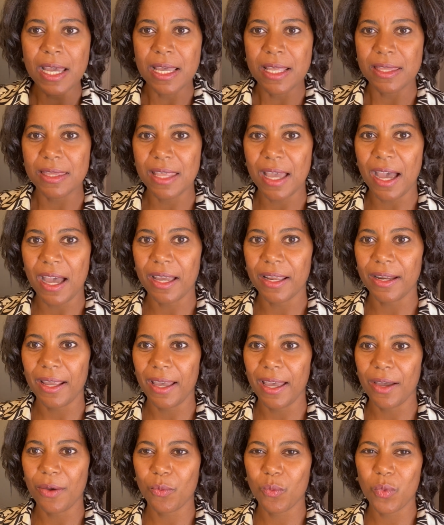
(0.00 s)
that
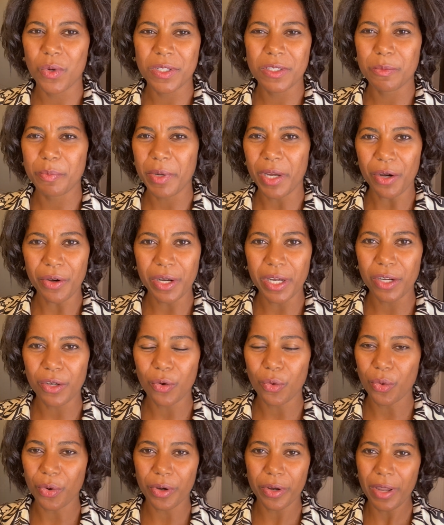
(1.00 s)
was buried
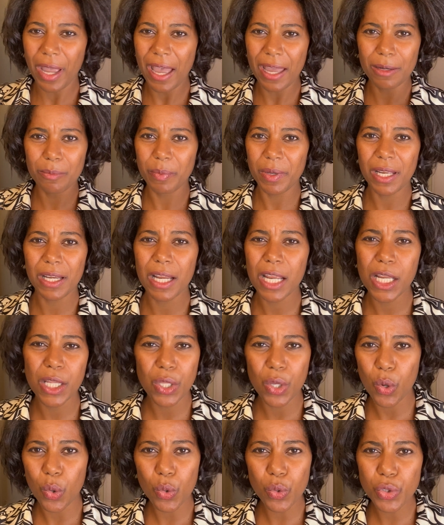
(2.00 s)
or had been in
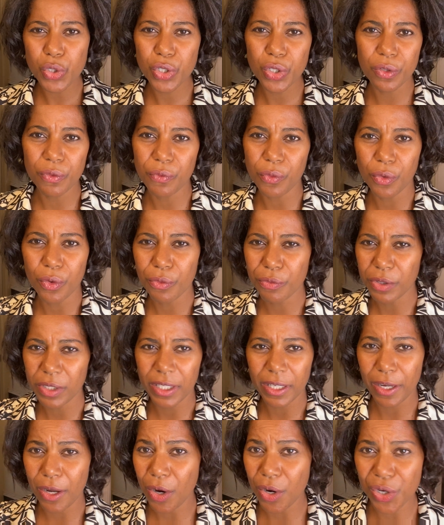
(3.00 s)
the ocean for over
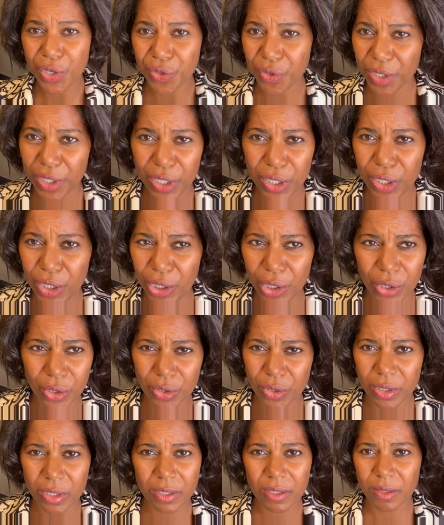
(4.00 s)
like 100
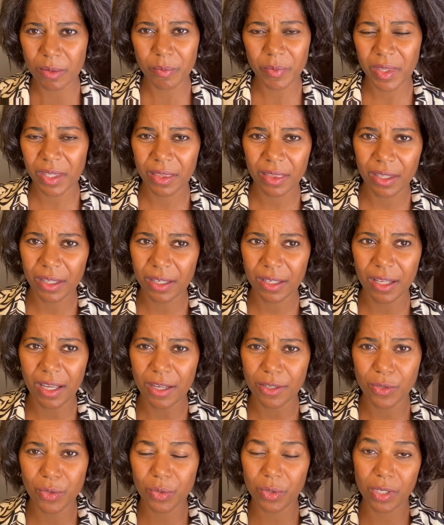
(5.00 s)
years, something like
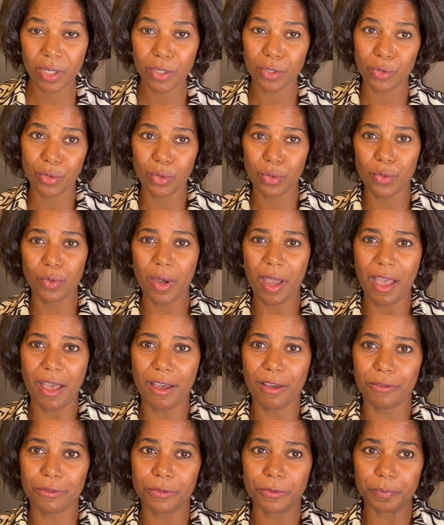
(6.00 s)
that. So they do
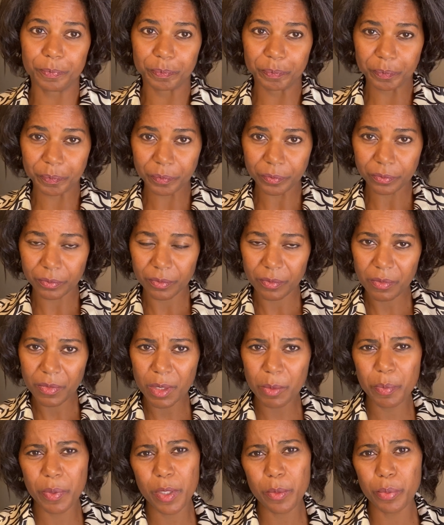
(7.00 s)
have
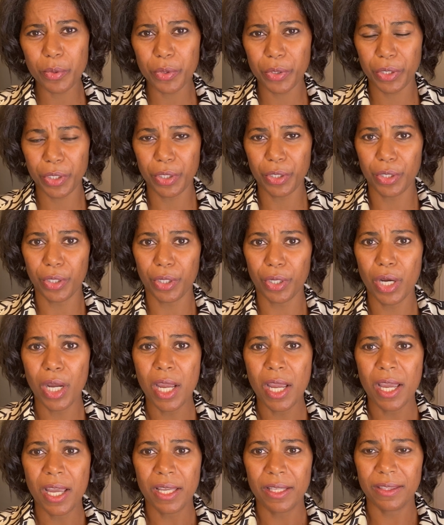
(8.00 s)
people here
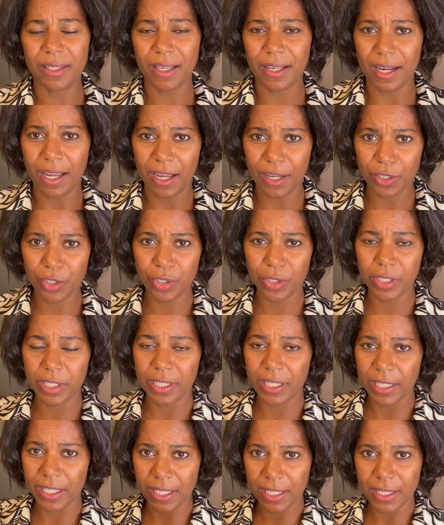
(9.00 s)
that actually
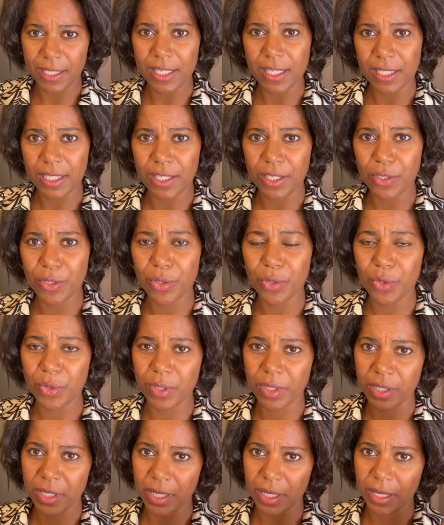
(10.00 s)
they can take these to,
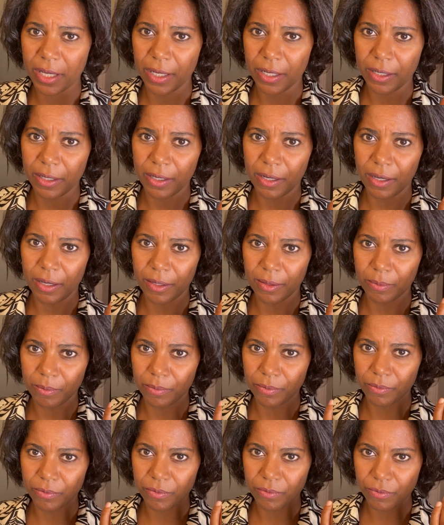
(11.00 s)
and they
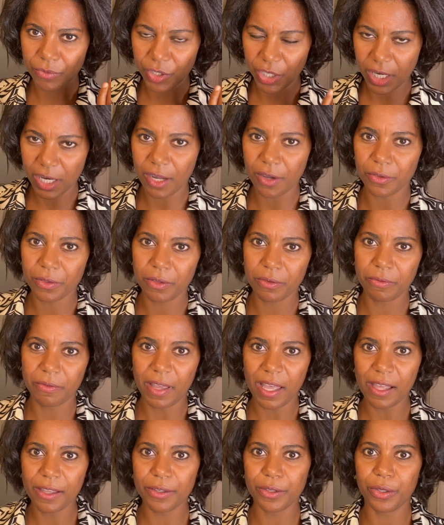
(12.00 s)
can check out the
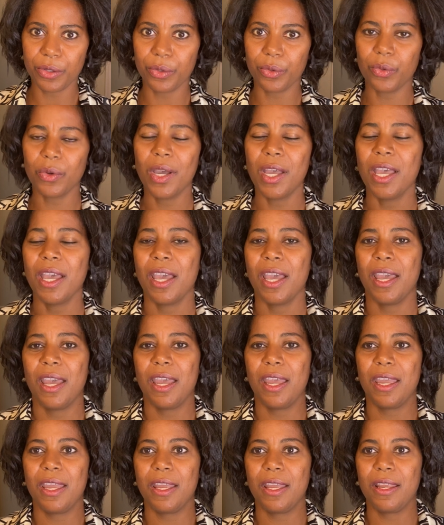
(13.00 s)
value,
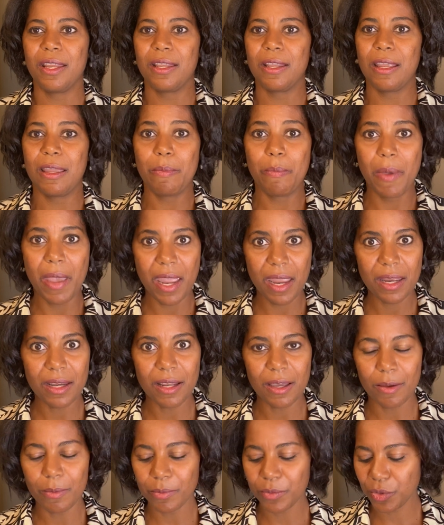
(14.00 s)
and they pay
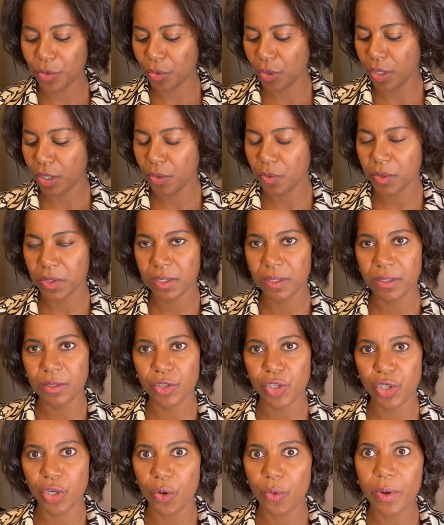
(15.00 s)
them. So he was
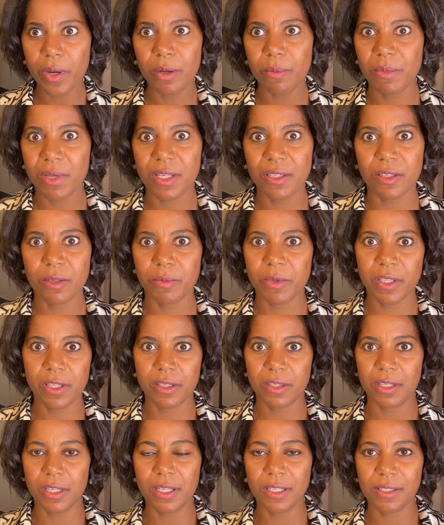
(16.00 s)
showing me some of the
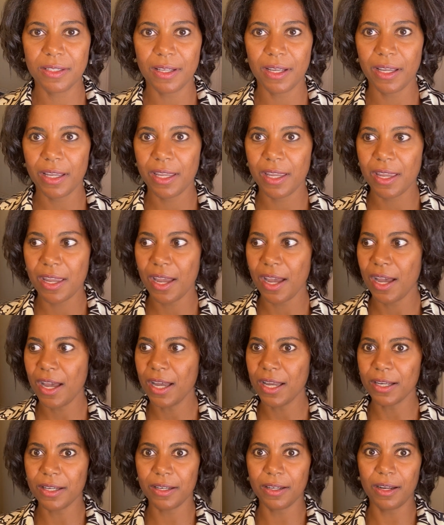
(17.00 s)
things that he
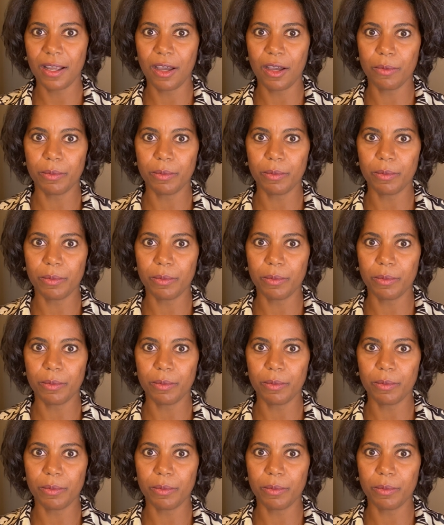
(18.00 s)
had and how